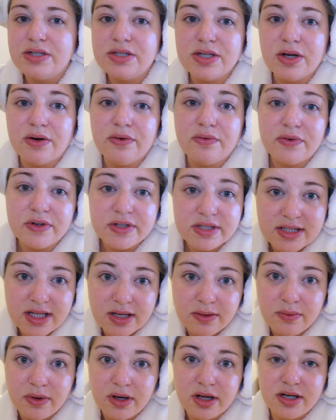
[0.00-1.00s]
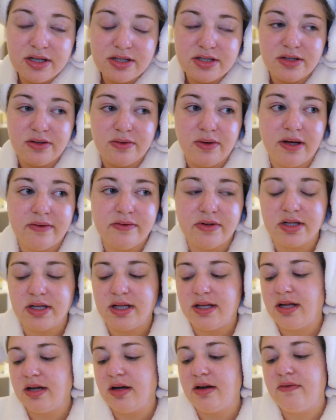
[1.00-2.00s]
So first thing we're gonna do after
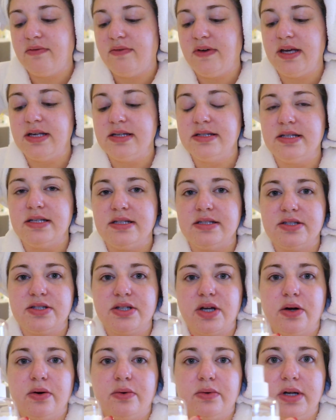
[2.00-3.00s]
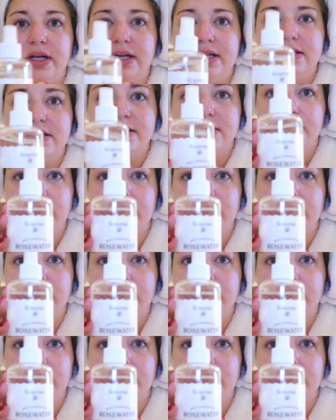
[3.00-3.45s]
cleaning our face is tone it.